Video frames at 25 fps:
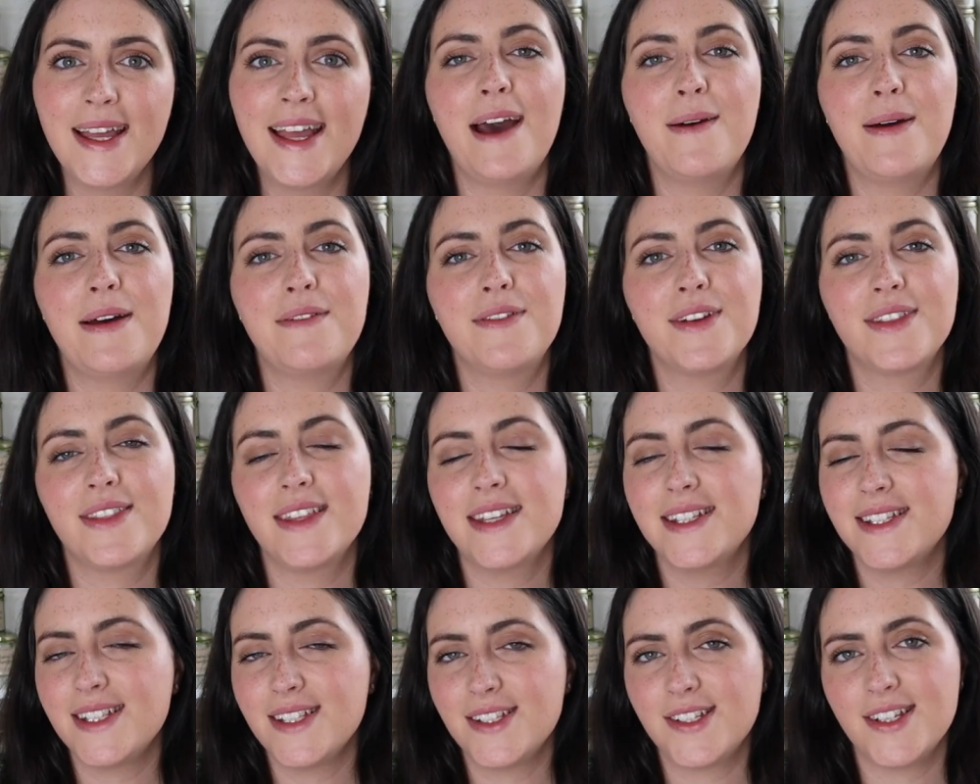However,
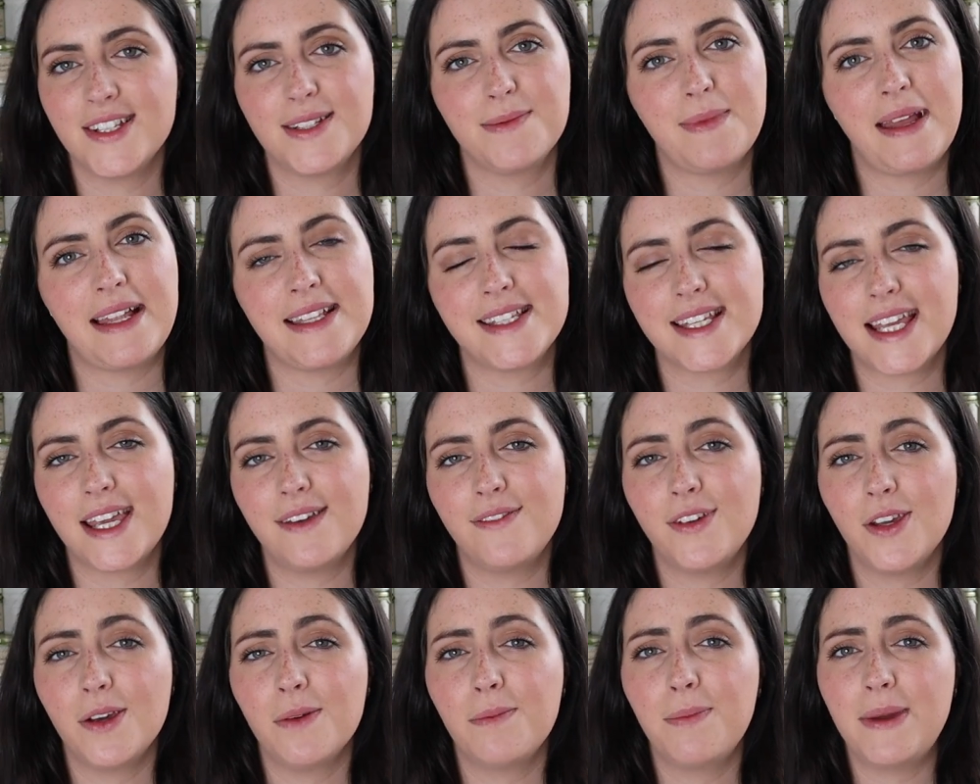this is just meant to
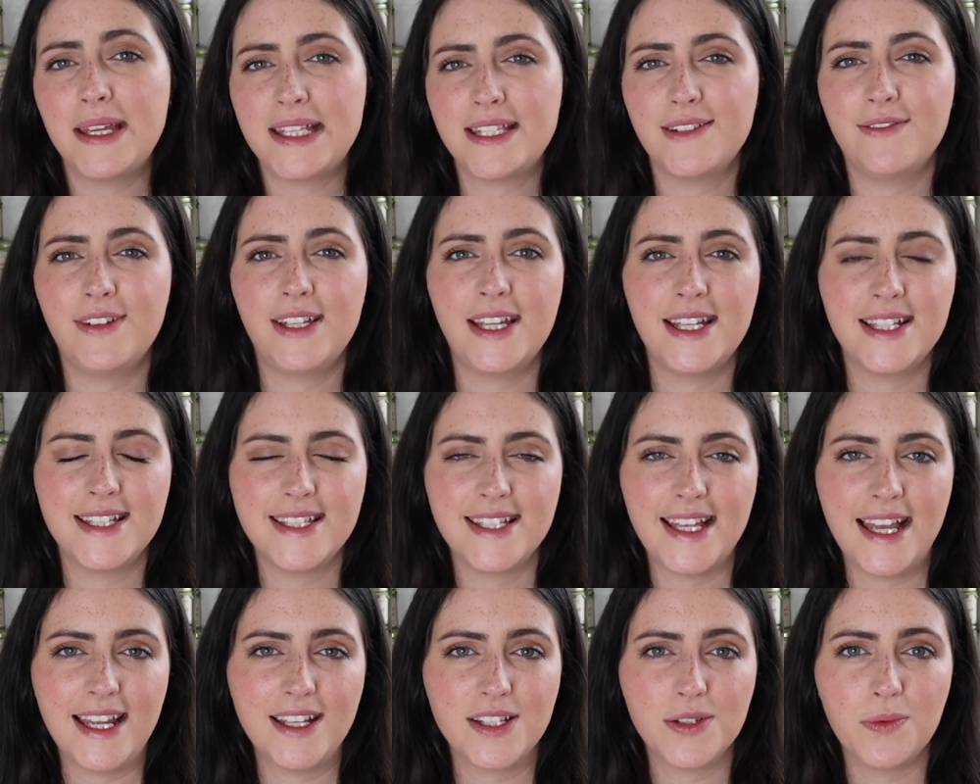give you a bit of an
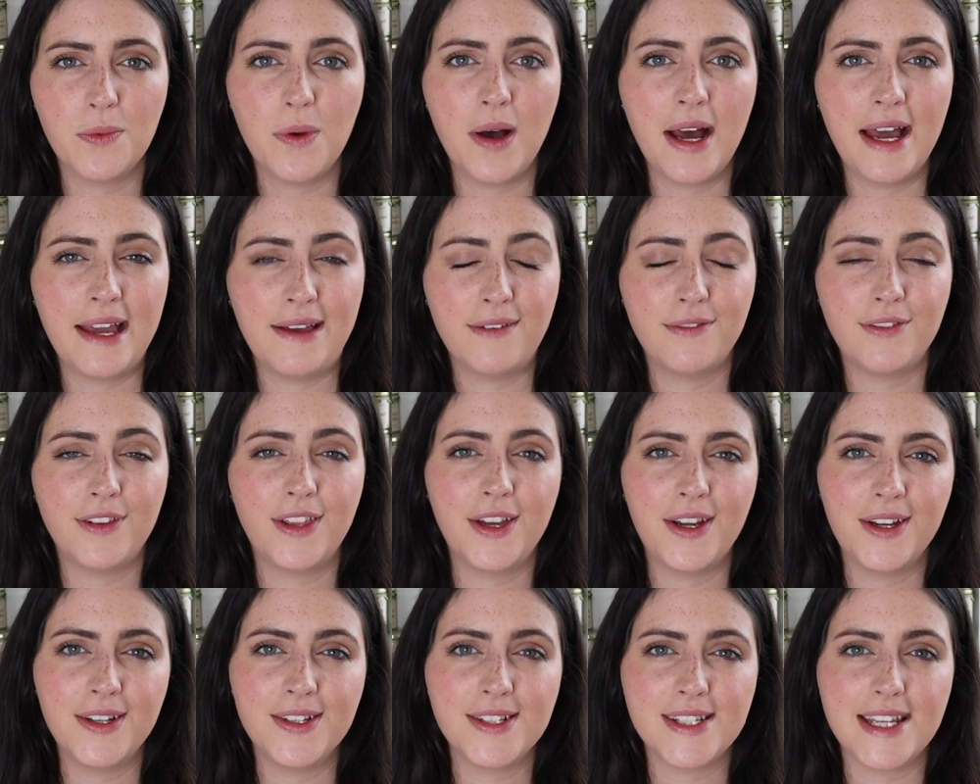insight to what I have
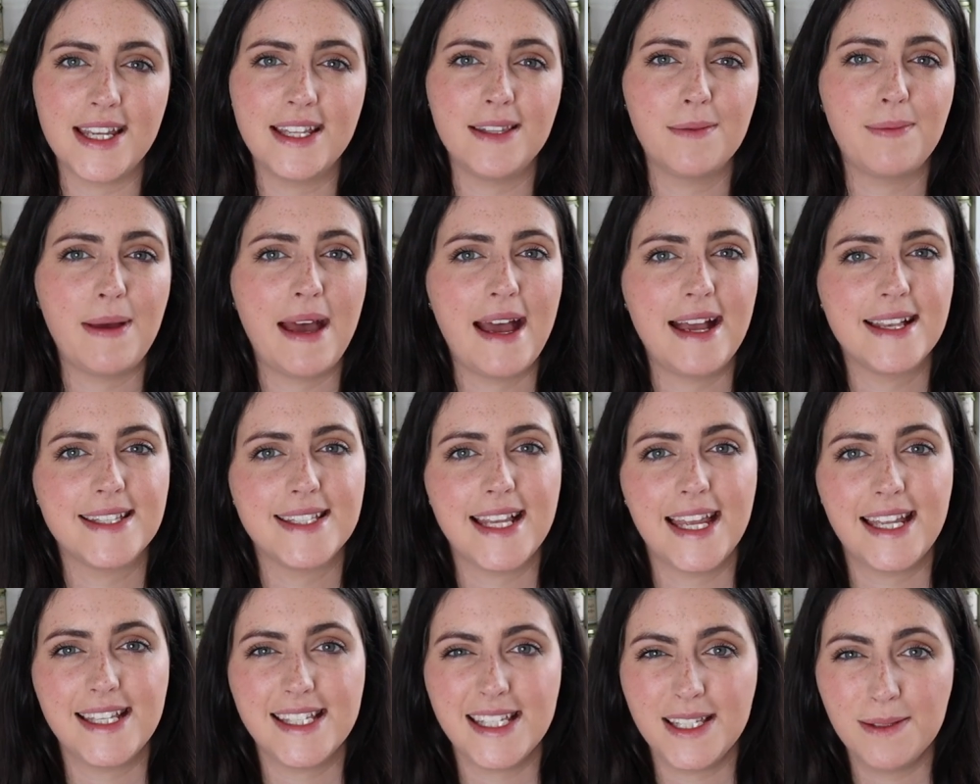learned in the
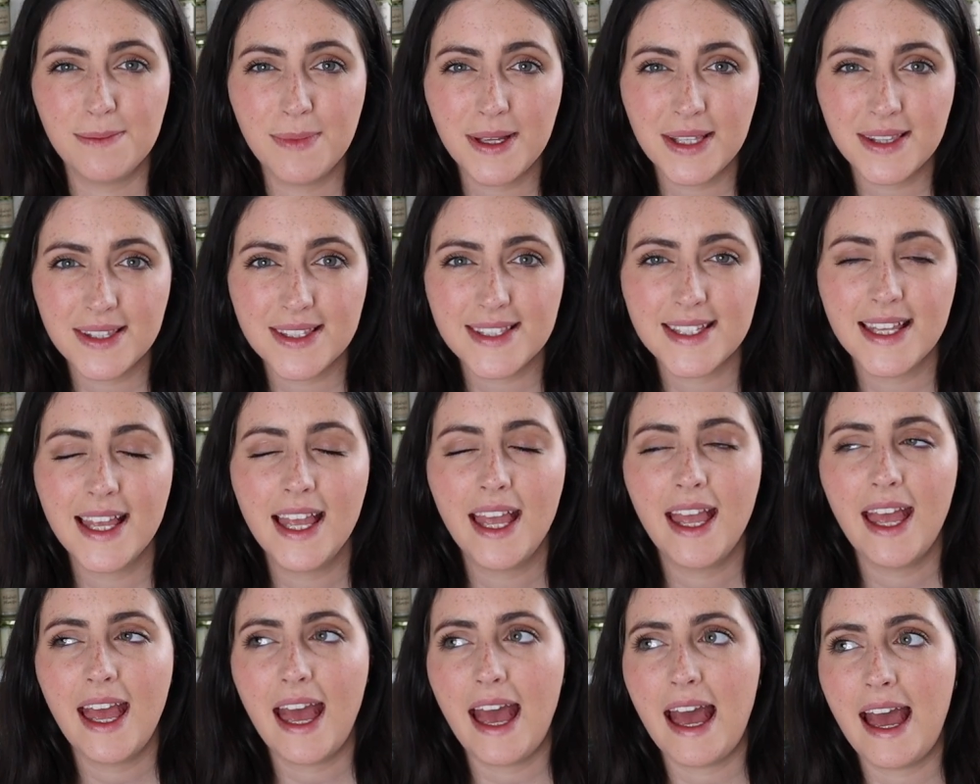past 18 months
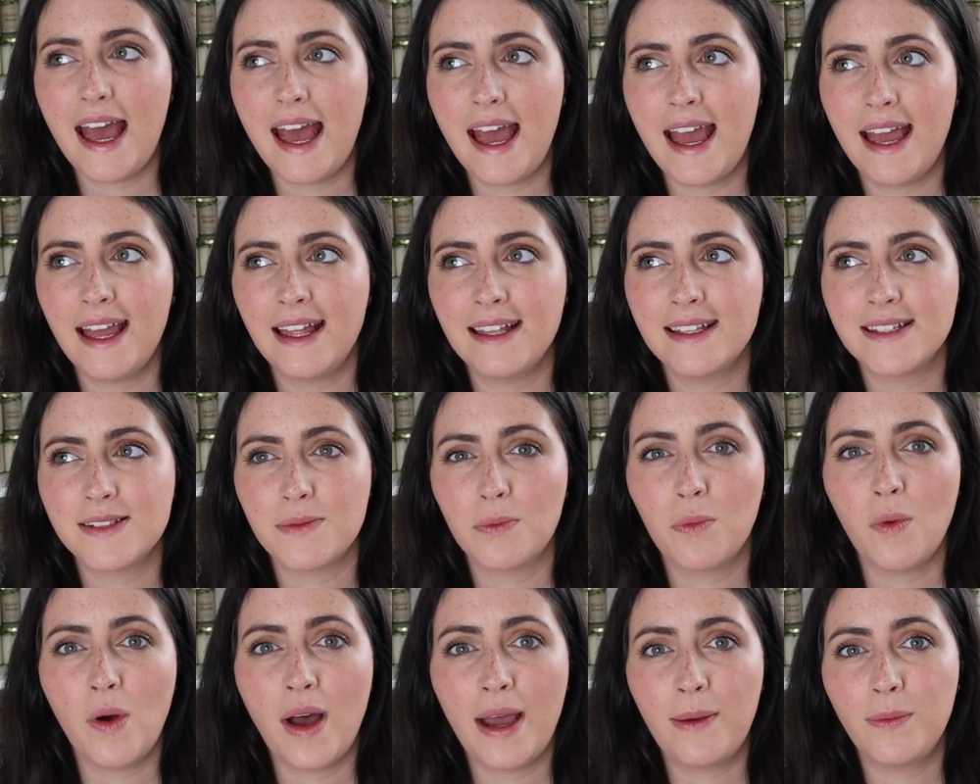and
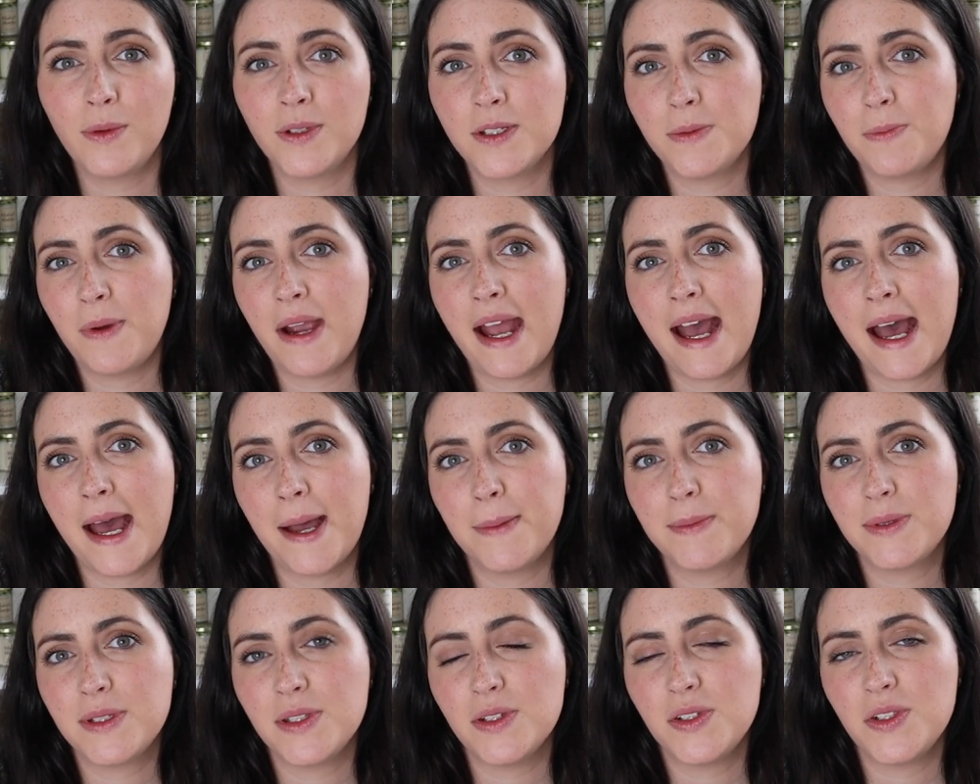what I would
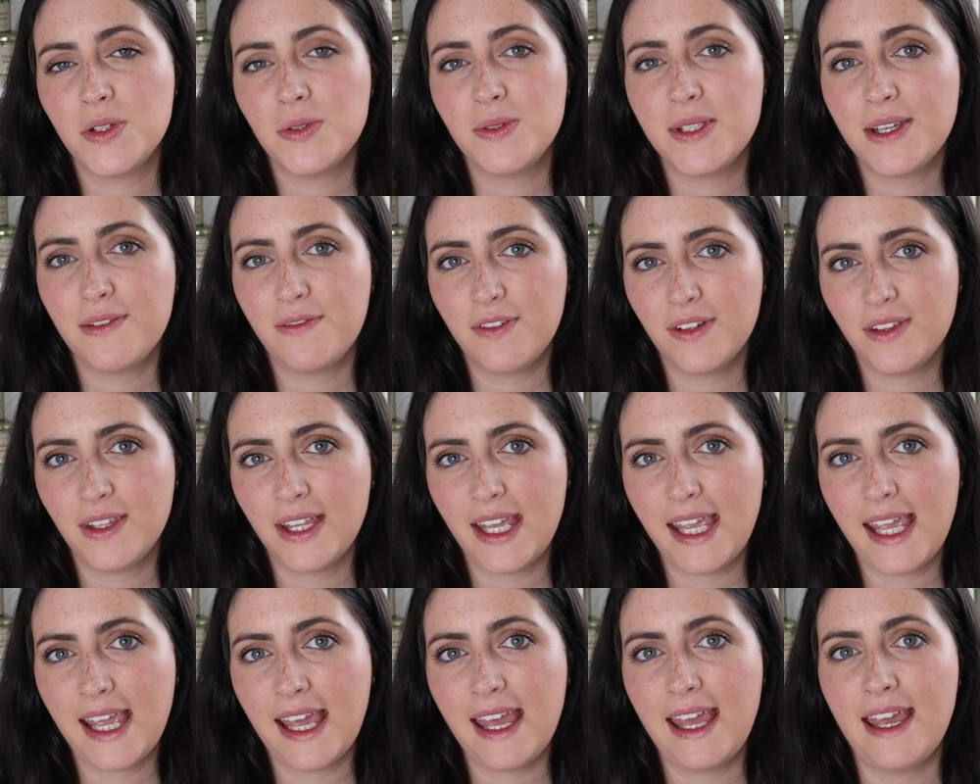perhaps do
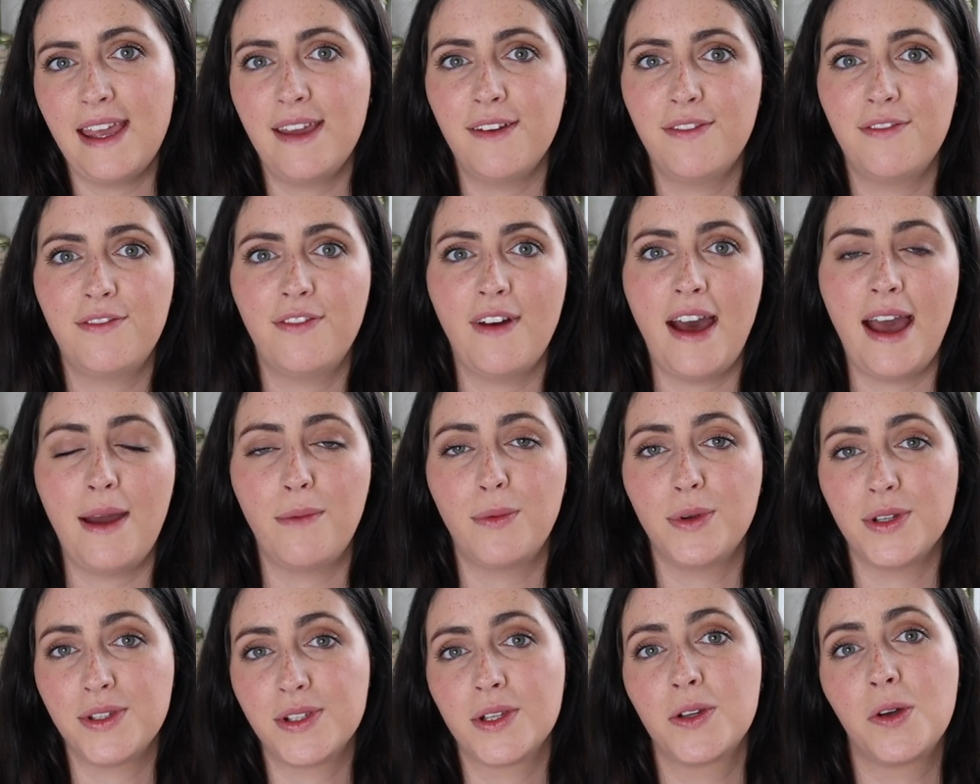differently if I
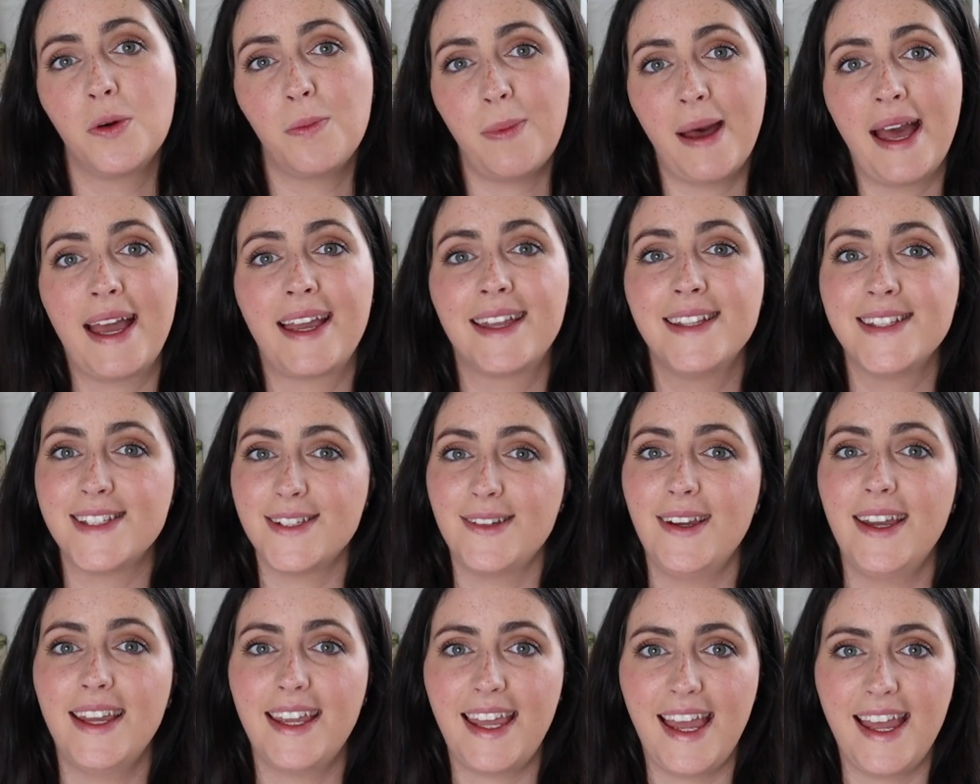were to go back and
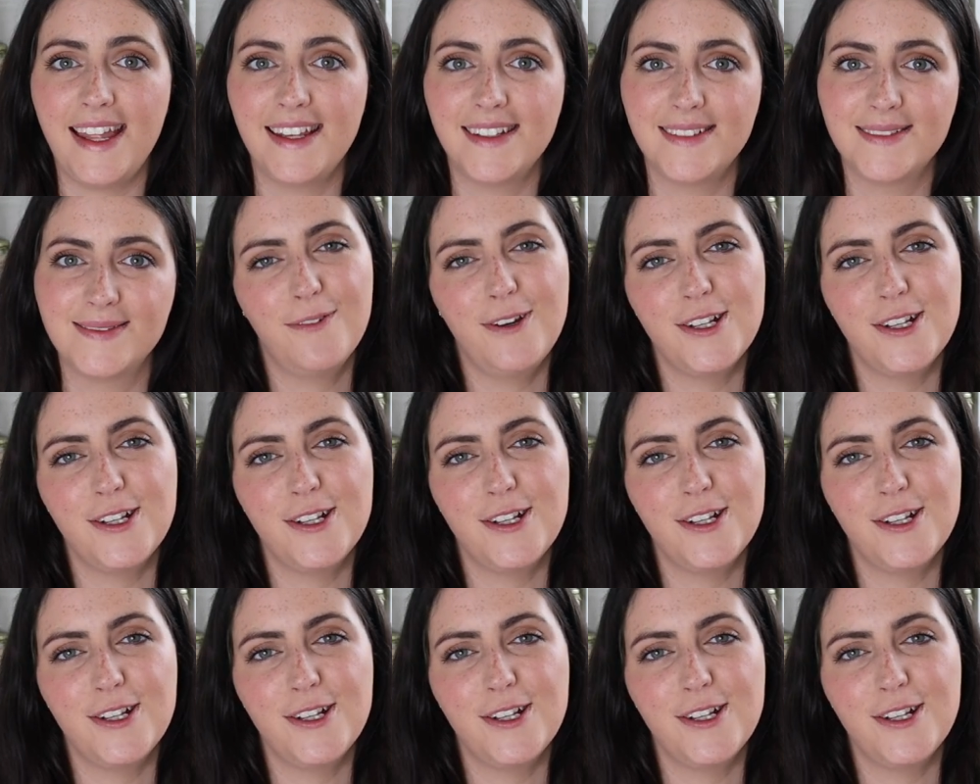do it again,